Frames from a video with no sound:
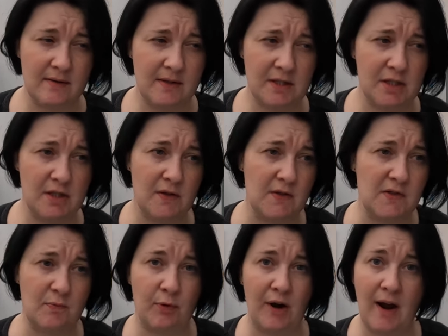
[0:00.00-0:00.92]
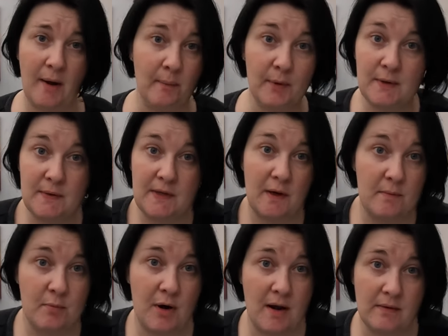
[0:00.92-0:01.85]
think she'd used a brown, but there was no
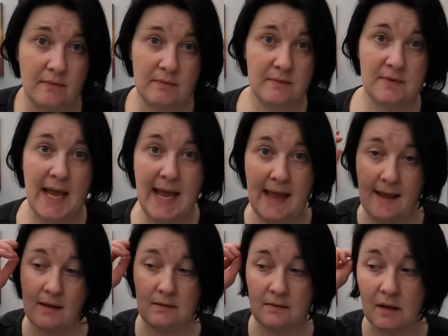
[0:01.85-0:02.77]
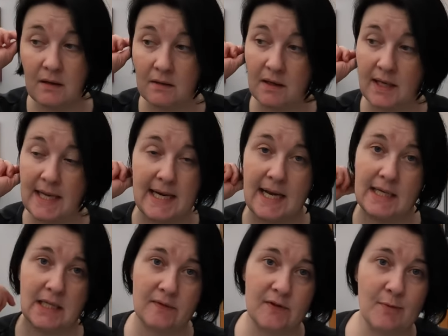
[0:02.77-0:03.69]
brown there in
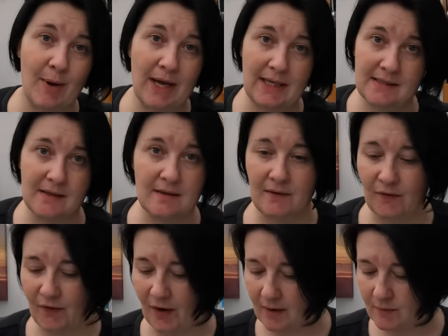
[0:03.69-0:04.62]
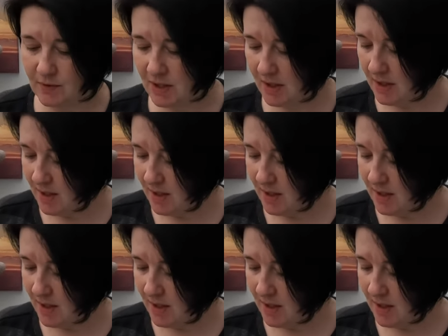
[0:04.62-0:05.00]
any of the bags that they'd found.